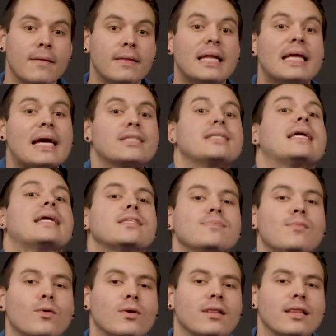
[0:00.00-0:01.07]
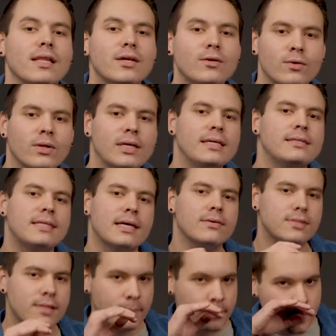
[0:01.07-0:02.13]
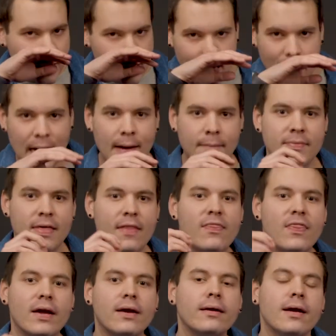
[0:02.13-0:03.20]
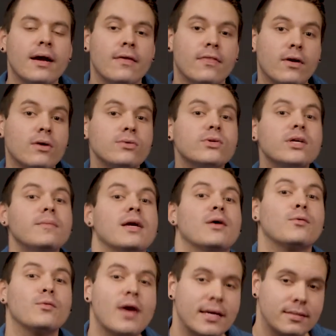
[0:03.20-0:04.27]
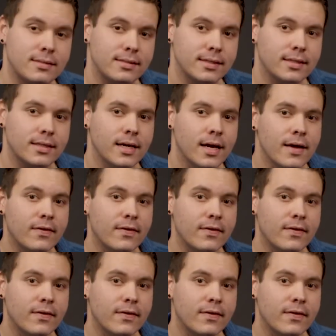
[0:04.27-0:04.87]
Then he actually gets more literal. He tells them that they're also going to be arrested.